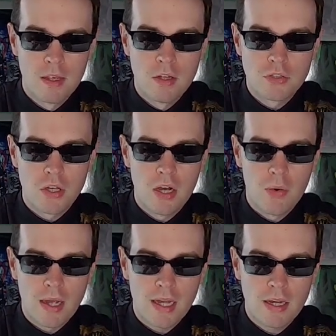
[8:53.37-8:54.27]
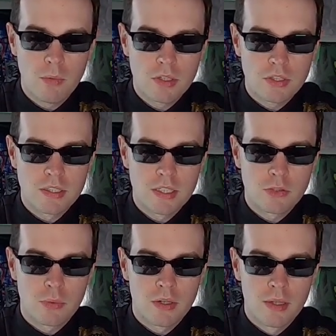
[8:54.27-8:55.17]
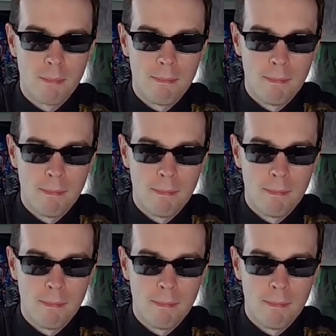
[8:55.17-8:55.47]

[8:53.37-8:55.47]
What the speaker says: So I kind of wish the sticks were on the,